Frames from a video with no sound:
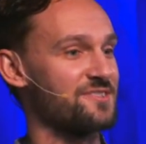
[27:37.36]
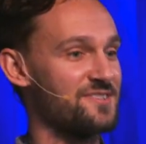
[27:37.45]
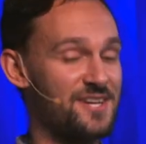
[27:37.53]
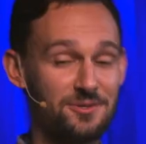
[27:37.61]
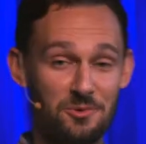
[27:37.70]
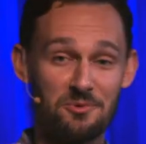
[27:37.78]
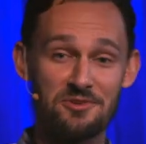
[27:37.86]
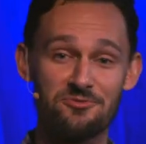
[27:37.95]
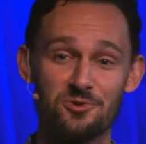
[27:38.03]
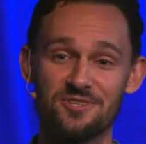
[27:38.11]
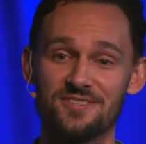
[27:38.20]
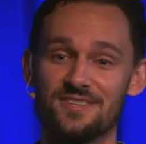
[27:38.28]
take, when we
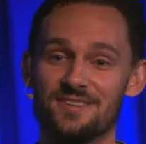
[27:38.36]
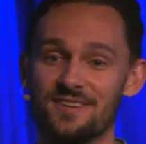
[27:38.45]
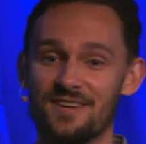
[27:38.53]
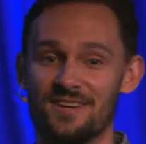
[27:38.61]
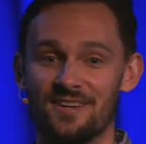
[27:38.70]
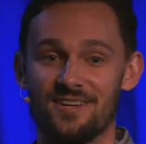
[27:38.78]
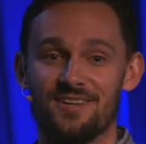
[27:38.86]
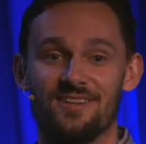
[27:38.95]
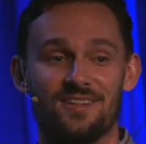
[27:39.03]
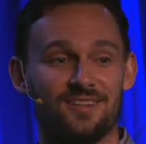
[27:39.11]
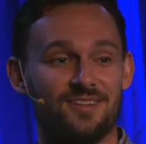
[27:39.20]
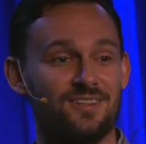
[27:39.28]
force it,
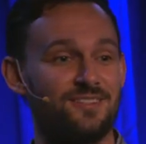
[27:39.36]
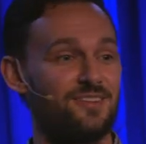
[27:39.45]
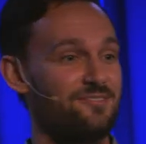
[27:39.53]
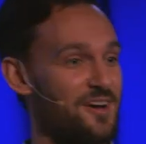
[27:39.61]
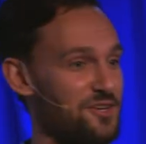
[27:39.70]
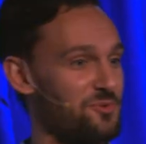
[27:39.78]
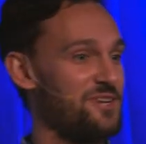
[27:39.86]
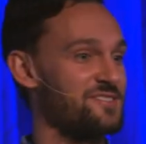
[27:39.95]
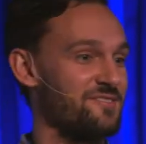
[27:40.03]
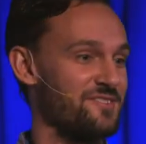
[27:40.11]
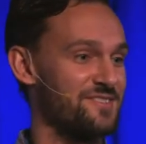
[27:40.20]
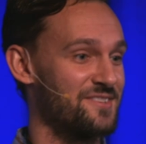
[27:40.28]

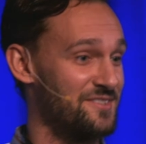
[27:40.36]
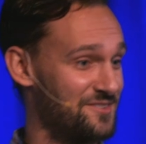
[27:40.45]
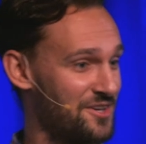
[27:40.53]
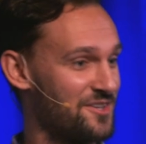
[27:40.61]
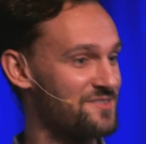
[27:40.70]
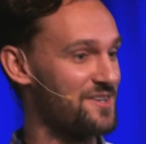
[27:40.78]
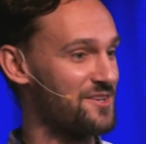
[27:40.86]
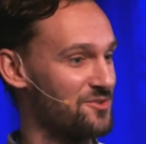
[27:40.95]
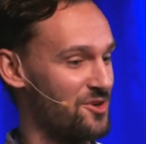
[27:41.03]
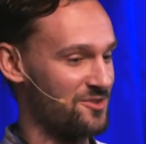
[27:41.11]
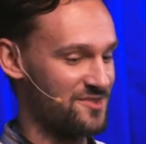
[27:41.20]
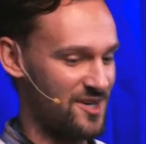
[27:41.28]
evaluation of this, it's going to take a
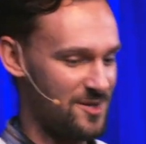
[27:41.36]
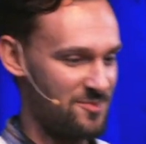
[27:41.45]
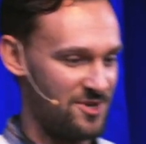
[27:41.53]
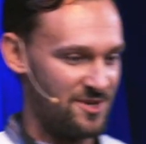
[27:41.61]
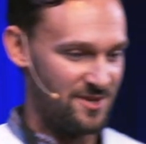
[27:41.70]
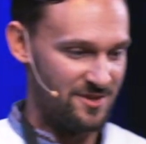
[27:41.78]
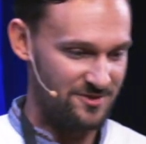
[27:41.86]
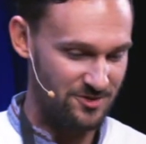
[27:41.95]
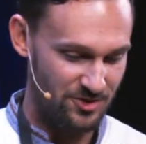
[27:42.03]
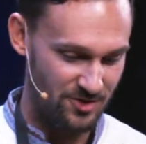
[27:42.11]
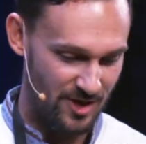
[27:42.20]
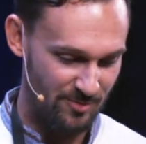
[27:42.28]
long time.
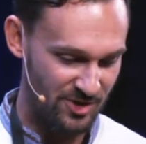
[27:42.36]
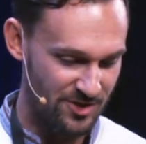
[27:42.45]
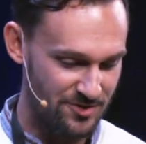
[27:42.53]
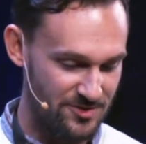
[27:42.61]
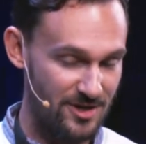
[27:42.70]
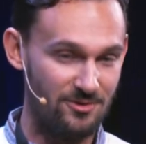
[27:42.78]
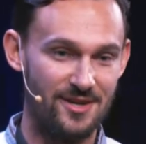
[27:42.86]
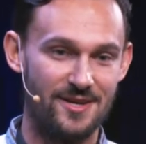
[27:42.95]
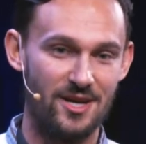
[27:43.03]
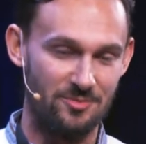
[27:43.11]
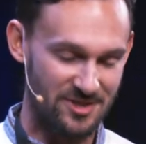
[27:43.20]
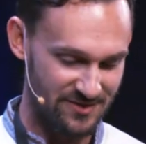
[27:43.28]
So I'm going to do that right
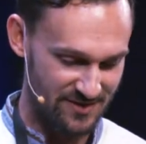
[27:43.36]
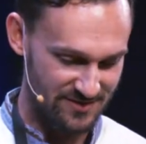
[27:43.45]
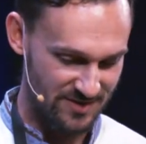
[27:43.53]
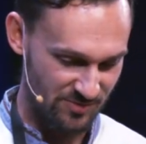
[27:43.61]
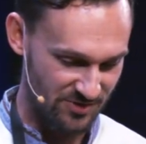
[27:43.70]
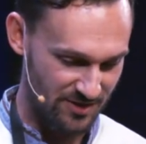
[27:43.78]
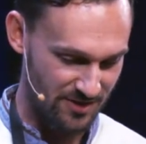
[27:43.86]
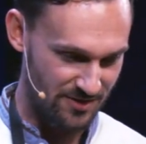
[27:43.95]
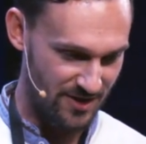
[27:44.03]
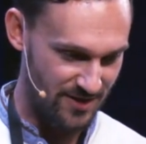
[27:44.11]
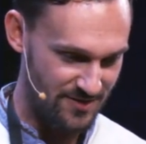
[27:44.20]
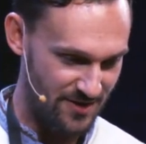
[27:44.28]
now because that seems like a
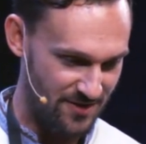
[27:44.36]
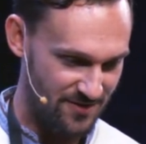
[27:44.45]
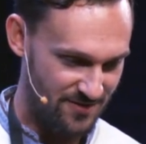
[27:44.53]
good idea.